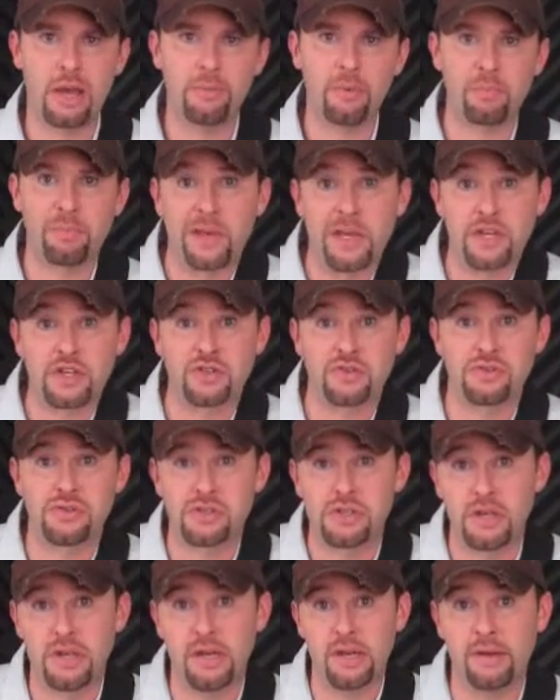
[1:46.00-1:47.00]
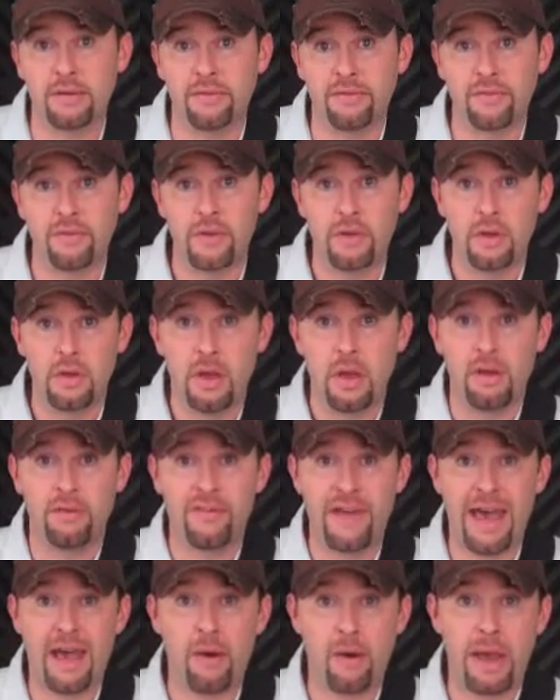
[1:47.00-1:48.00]
a couple pictures of
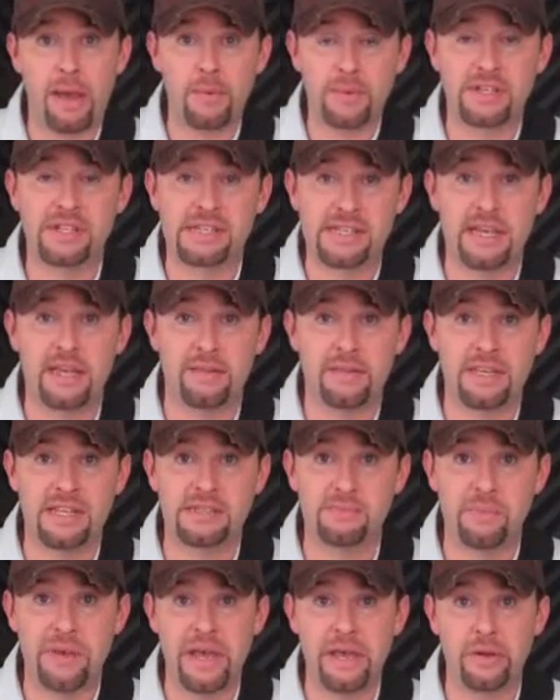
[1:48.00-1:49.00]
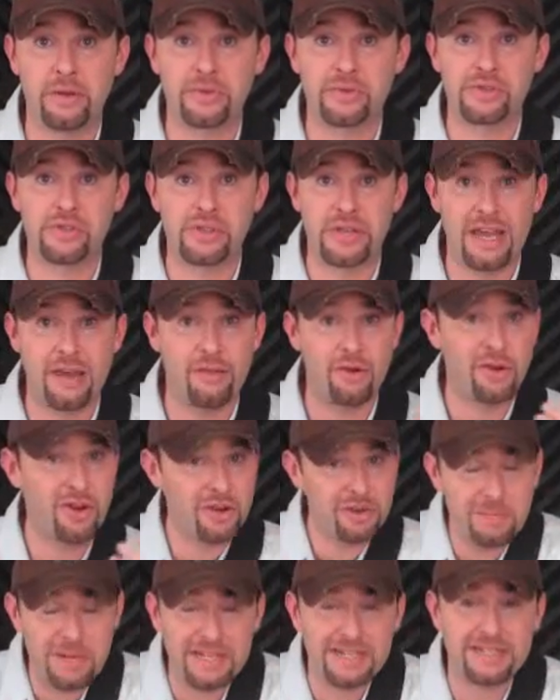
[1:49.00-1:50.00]
how I would set these pedals. Now they're
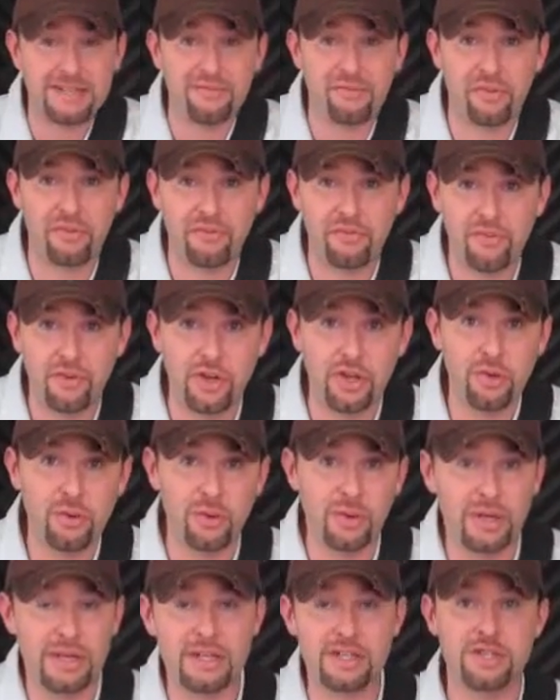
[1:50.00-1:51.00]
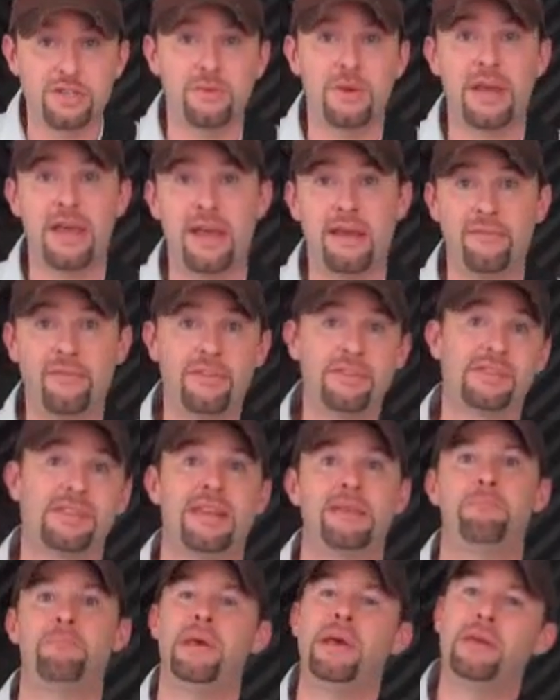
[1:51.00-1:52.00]
going to be different for you unless you have the
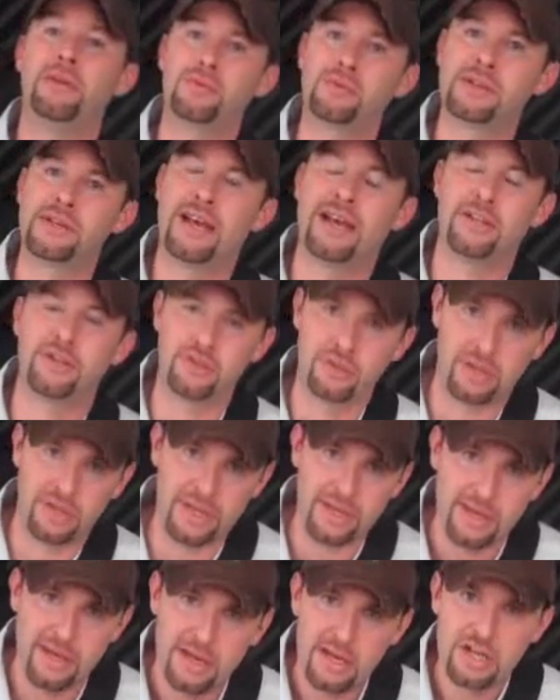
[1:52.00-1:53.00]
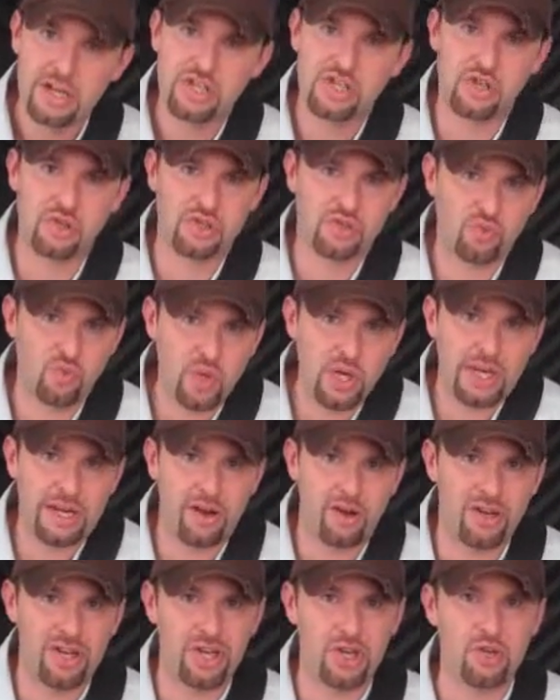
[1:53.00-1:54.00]
same pedals naturally. So it's
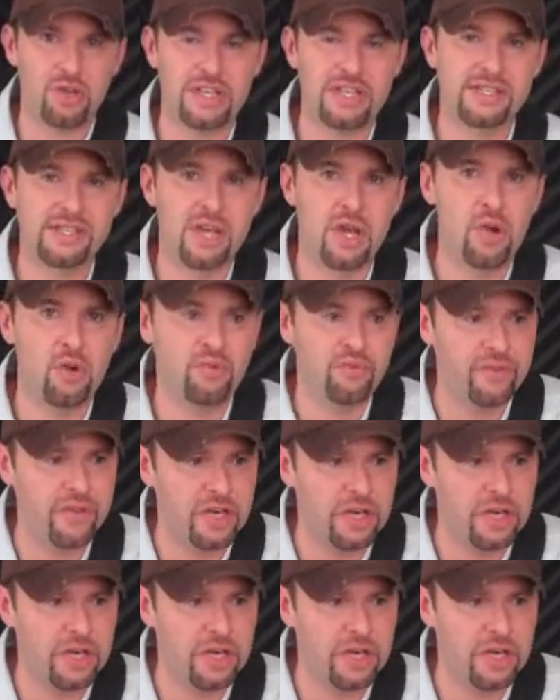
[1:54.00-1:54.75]
really hard to do these tone